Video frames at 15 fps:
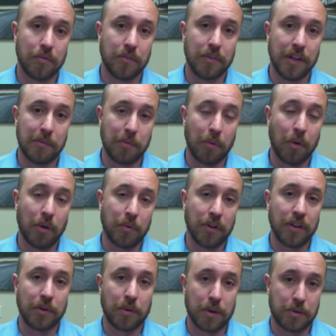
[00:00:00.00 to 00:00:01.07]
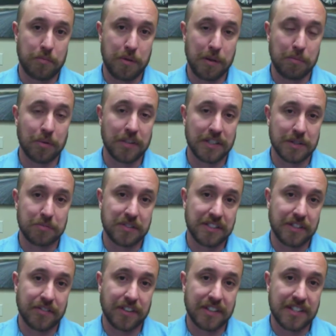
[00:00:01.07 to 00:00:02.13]
number one, we only work with people in a
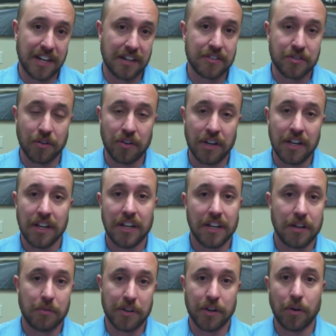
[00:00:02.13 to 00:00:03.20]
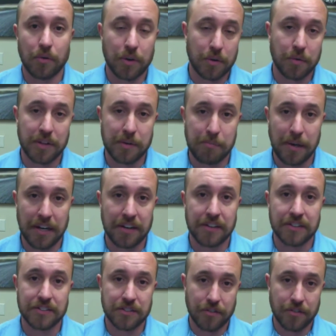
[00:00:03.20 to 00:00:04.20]
specific territory and we don't work with competitors.